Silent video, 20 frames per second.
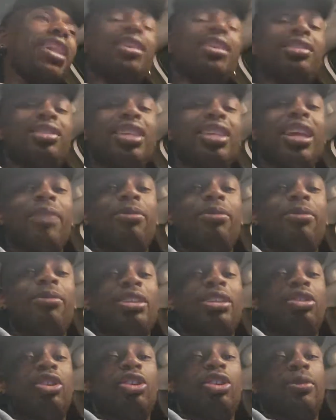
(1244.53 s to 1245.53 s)
the same thing
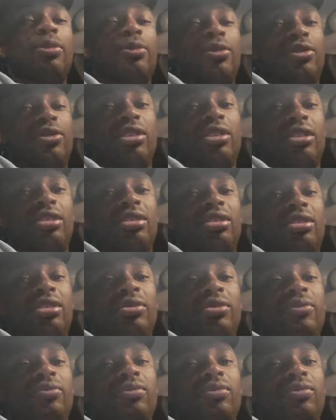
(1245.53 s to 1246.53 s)
is going to persist.
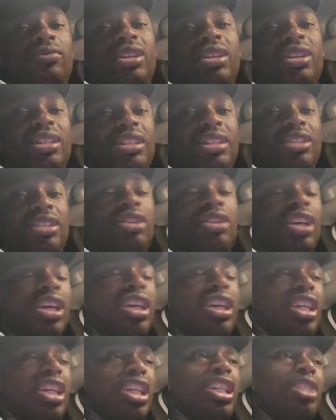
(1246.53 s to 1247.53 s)
Because
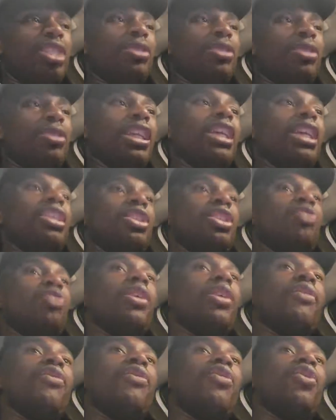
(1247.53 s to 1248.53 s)
he's been getting his
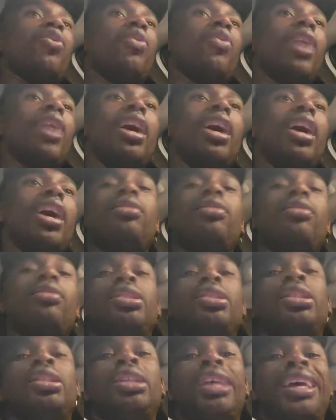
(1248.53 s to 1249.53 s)
way for a while,
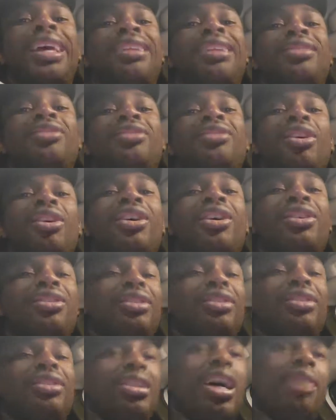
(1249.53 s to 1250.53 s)
and it's hard
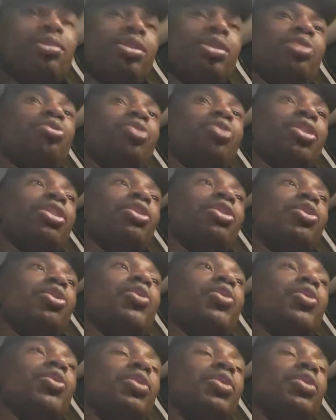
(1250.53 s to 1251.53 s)
to stop someone
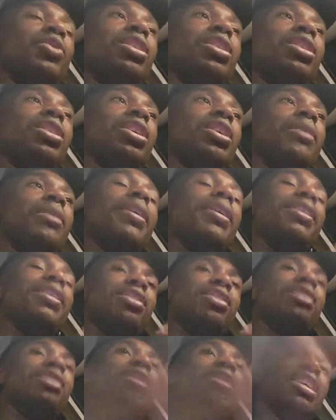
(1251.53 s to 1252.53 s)
who's
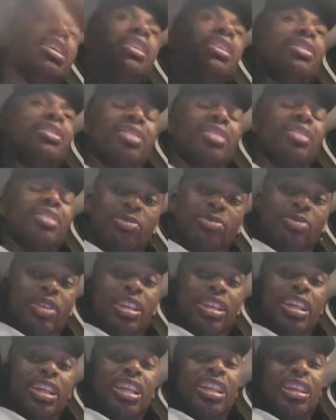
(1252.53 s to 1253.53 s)
basically, in a sense,
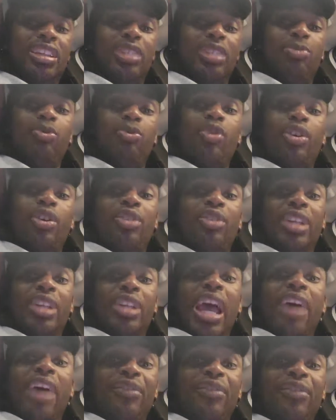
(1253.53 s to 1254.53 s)
been getting spoiled and
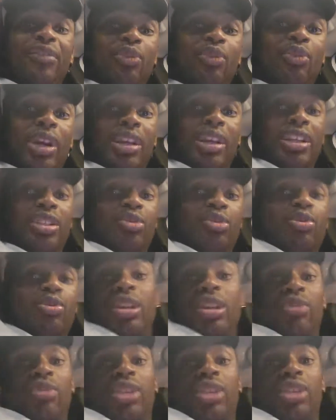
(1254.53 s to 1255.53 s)
having their way. It
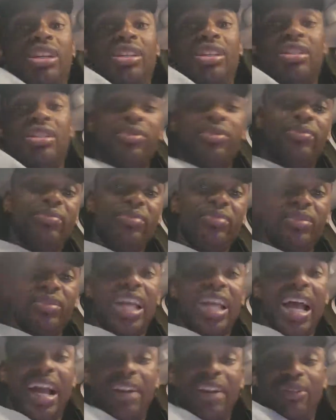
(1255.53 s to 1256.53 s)
really is.
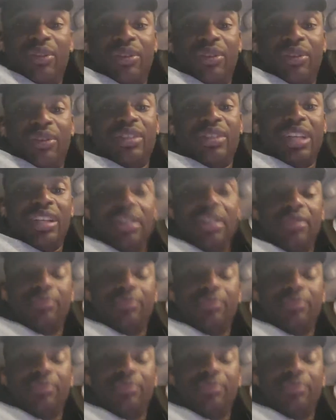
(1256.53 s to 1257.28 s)
I don't understand it.